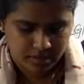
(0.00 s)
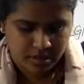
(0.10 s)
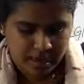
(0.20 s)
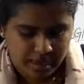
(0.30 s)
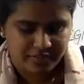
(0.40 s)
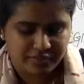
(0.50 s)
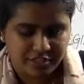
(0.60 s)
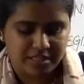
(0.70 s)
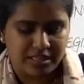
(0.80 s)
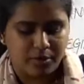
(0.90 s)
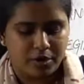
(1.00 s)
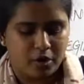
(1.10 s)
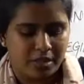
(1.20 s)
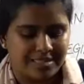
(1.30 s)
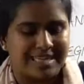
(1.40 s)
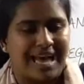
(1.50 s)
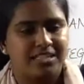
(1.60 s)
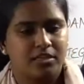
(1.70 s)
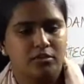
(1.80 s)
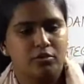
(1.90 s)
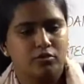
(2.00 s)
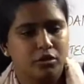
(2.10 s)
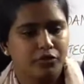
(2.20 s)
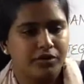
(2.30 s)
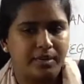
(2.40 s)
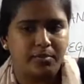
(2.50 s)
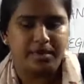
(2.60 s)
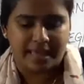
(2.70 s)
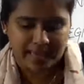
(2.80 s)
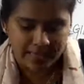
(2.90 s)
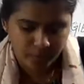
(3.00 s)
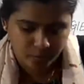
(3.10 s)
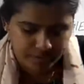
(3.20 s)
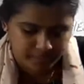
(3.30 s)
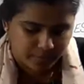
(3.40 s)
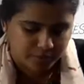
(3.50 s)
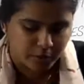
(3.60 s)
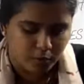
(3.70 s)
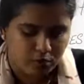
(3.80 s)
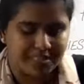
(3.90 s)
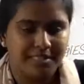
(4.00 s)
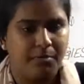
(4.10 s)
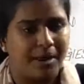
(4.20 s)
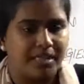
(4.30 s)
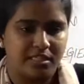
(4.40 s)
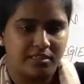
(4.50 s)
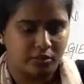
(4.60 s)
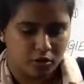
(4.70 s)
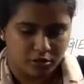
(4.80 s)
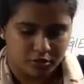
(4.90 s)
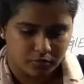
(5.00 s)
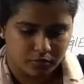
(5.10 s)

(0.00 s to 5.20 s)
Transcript: And fish liver oil is a natural source of vitamin A which can be used in medicines also.